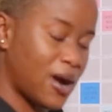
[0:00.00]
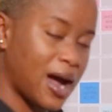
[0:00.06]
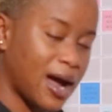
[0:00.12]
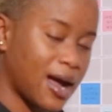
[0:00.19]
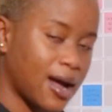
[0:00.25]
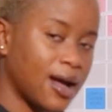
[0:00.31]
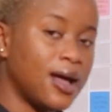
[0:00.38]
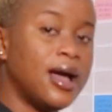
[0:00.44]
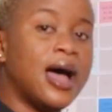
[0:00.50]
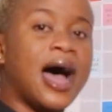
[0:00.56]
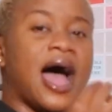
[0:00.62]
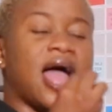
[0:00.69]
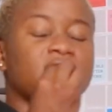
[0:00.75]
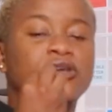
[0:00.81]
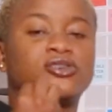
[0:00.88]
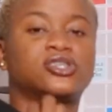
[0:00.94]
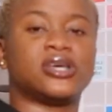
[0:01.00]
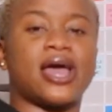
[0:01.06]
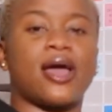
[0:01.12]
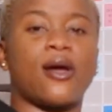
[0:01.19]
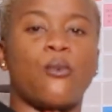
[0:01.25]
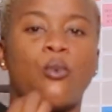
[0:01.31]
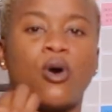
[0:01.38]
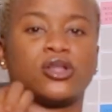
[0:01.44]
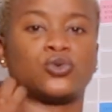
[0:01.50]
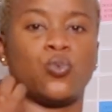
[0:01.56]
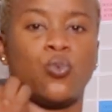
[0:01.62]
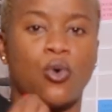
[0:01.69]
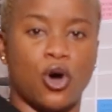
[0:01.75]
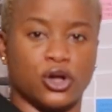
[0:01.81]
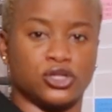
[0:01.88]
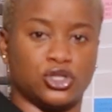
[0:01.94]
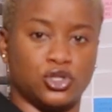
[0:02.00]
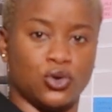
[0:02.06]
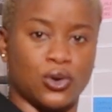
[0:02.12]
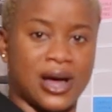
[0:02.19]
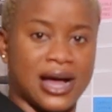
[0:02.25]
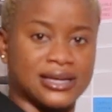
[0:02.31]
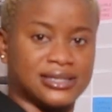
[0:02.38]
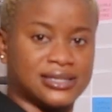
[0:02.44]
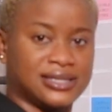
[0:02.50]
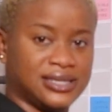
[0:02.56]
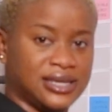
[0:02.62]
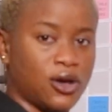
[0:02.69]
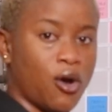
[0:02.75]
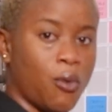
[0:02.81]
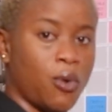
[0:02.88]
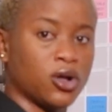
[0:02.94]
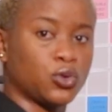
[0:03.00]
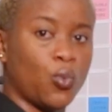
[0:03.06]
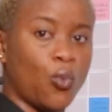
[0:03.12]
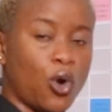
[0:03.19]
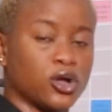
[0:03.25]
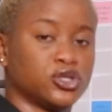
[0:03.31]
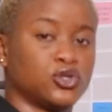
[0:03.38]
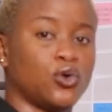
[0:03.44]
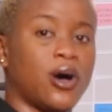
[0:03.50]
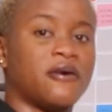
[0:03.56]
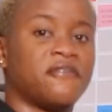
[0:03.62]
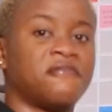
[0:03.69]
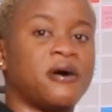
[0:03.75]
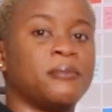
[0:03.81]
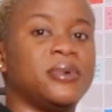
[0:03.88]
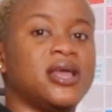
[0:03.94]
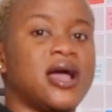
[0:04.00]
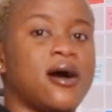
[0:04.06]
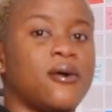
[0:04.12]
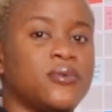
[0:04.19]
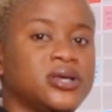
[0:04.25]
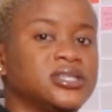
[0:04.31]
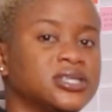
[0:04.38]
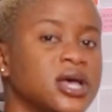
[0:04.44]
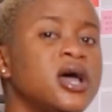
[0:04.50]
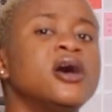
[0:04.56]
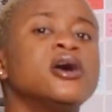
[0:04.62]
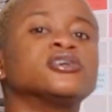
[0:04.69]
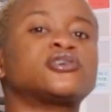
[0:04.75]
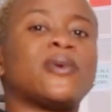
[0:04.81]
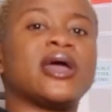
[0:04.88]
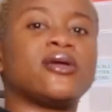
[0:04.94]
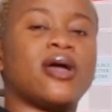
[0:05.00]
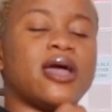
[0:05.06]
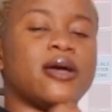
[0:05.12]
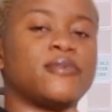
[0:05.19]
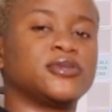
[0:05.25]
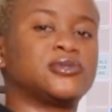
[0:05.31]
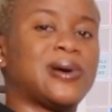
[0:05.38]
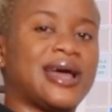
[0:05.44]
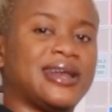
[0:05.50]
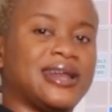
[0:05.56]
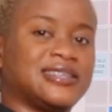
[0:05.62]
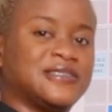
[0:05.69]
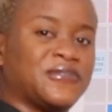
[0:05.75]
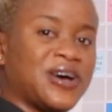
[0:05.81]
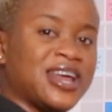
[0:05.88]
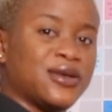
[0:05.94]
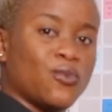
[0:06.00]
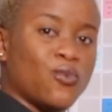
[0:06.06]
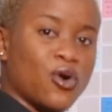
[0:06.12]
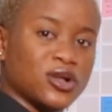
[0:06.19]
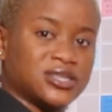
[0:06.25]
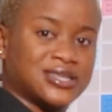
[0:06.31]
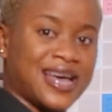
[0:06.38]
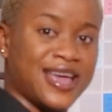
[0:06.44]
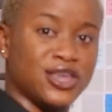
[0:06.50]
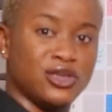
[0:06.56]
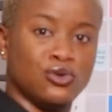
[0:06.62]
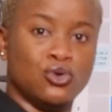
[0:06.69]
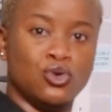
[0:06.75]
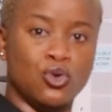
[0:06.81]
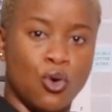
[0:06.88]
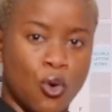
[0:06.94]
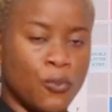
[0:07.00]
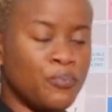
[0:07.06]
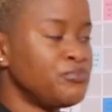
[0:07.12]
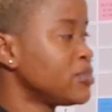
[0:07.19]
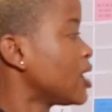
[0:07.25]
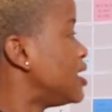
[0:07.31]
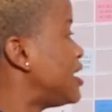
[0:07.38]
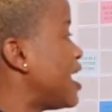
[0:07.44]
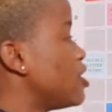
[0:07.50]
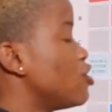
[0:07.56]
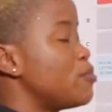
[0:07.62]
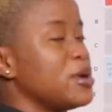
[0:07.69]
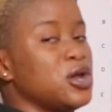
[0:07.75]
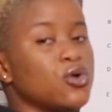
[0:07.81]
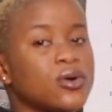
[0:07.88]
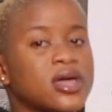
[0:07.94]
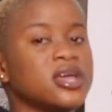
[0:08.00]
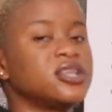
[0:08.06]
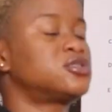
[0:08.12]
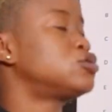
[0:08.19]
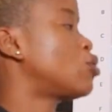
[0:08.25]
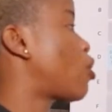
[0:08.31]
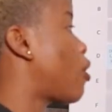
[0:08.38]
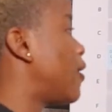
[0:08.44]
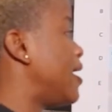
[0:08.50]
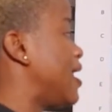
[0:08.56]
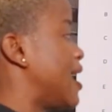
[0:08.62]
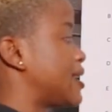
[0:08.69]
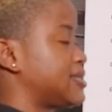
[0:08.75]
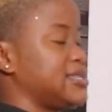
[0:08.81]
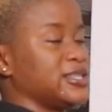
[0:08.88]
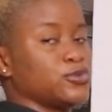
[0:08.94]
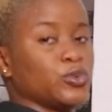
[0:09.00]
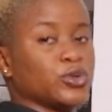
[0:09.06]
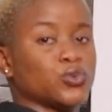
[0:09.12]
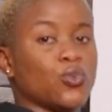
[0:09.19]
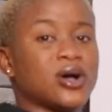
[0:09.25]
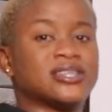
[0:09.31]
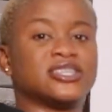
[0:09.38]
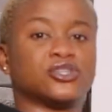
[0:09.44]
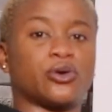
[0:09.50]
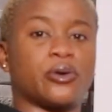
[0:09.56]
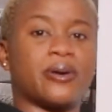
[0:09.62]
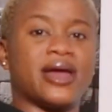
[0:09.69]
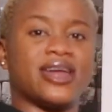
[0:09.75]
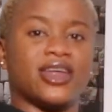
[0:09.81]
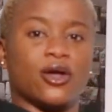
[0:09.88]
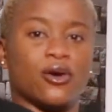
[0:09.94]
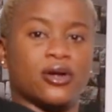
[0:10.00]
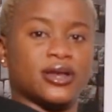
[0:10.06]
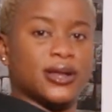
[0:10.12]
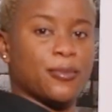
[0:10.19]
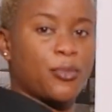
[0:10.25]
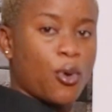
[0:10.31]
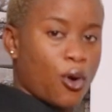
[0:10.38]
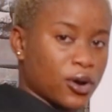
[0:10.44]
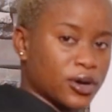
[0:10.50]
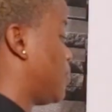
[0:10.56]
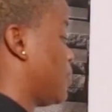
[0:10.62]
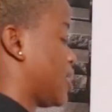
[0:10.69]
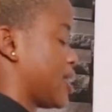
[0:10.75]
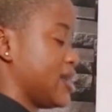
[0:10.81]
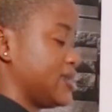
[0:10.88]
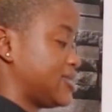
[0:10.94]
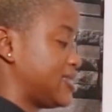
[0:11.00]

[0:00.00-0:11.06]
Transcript: rack and you check what words you can see or what words you are familiar with. So when you're able to identify the words that you know, then you'll be looking to connect it with what is already on the board. You can